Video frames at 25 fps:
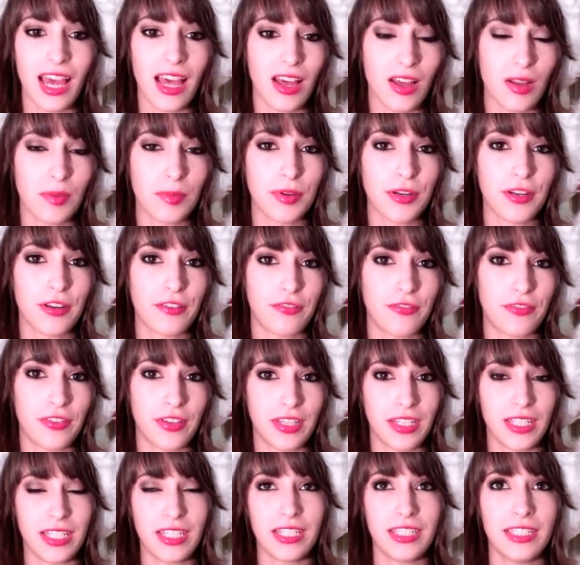Albert
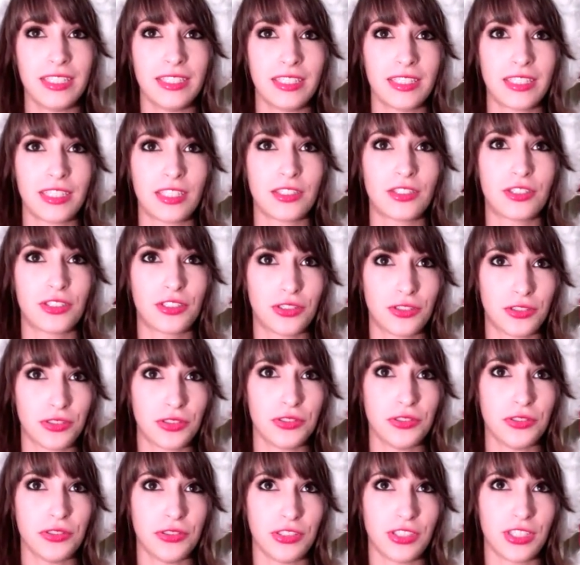Finney's
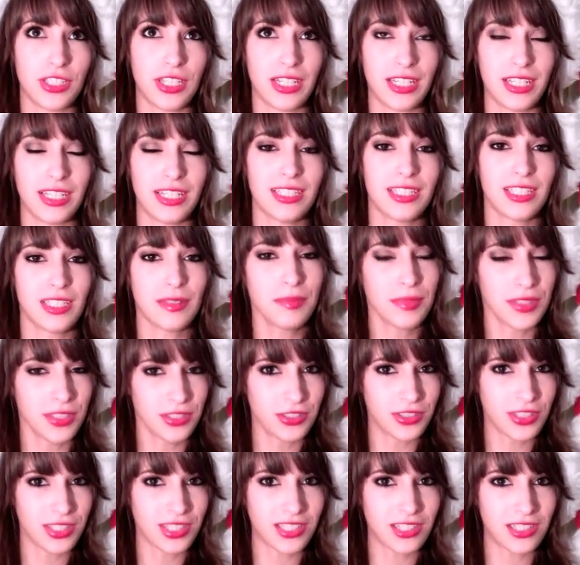Scrooge. It is a
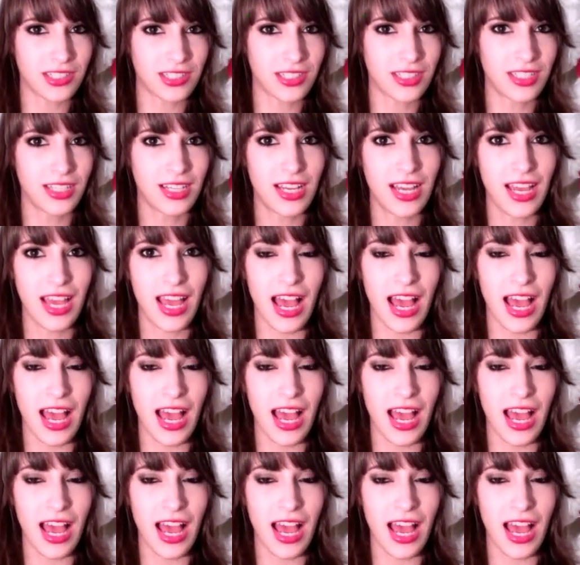musical.